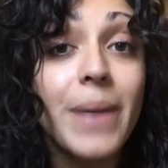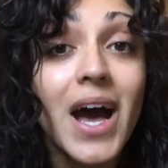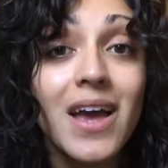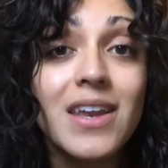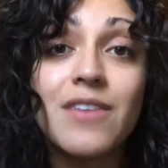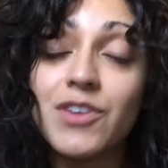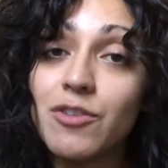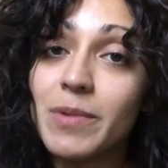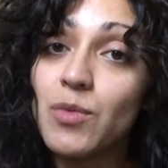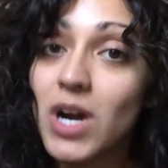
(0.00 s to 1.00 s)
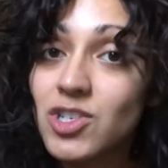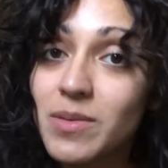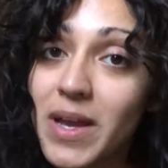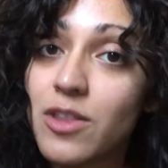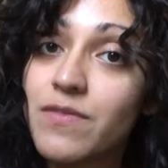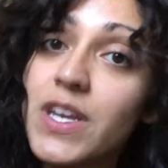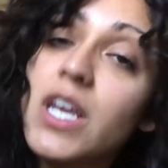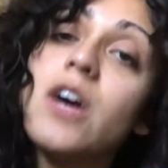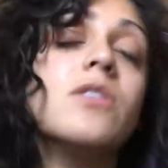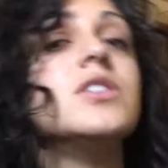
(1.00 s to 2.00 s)
But if you've been watching my other
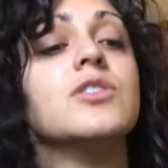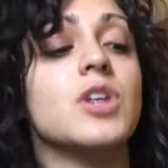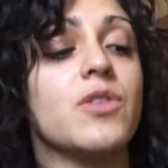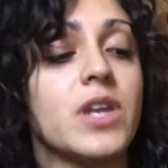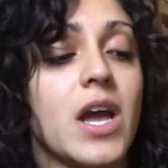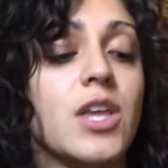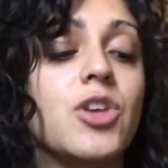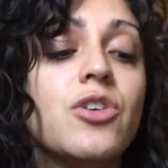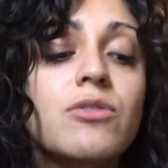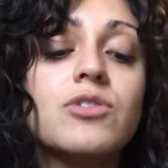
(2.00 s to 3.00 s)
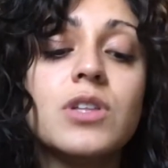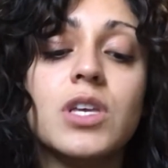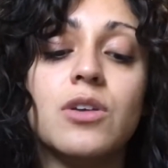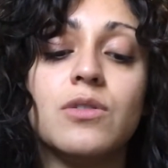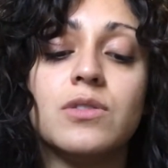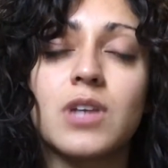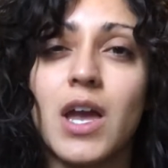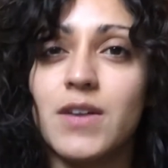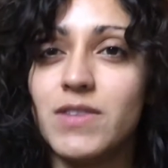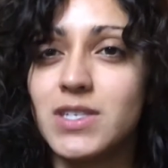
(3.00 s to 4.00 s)
videos, you'll know that I usually use
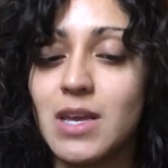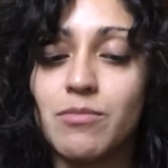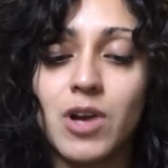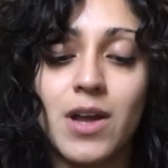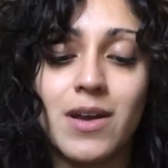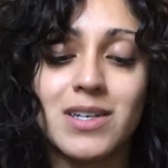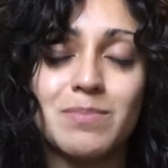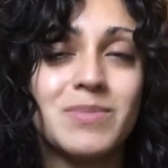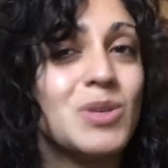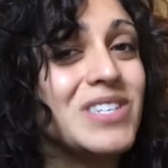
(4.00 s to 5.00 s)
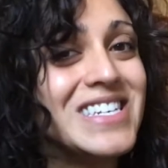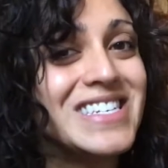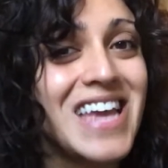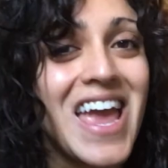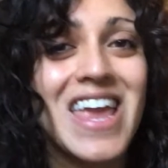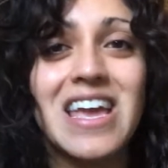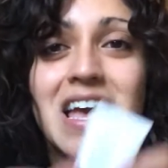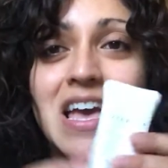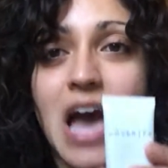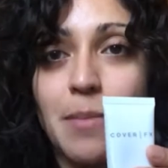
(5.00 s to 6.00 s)
kind of the same products. So today,
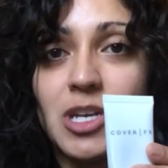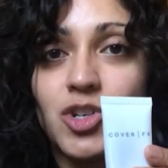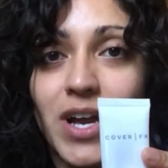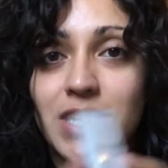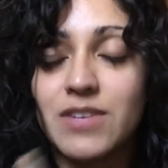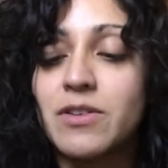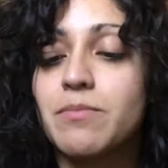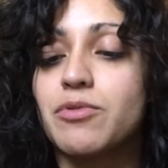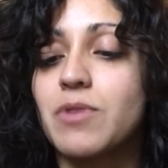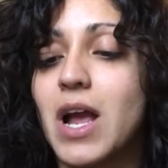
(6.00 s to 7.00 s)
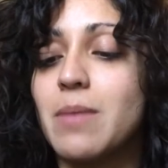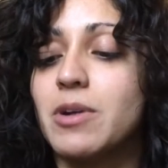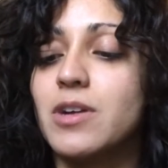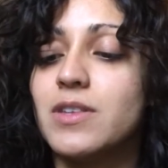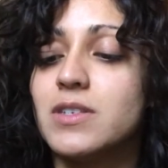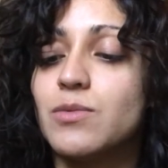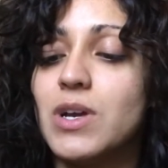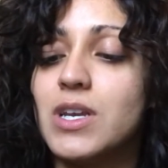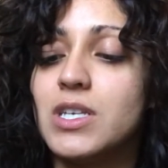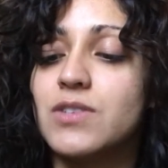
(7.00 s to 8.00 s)
I'm gonna try a different primer. This
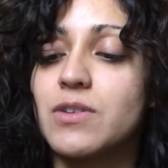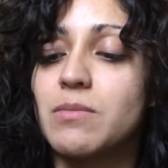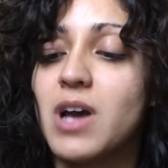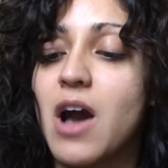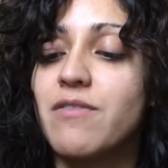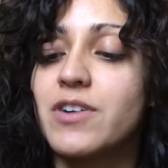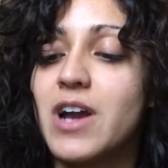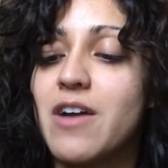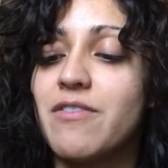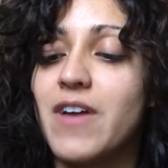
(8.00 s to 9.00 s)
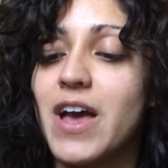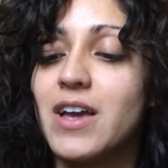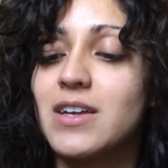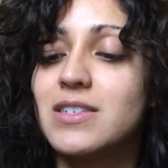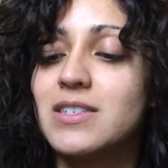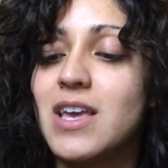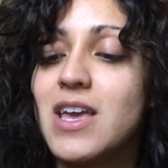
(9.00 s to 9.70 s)
one is from Cover FX.